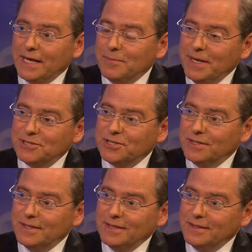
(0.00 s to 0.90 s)

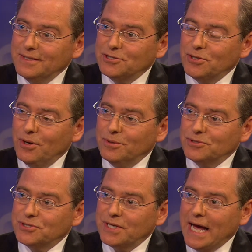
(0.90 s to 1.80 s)
animation that, that
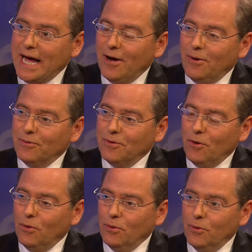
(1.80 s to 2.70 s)
shows yeah. how the
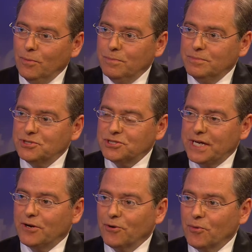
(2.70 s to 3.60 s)
whole
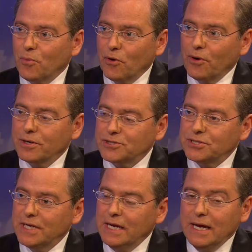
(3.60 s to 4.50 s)
center
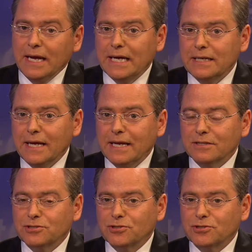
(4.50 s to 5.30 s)
works. And, and it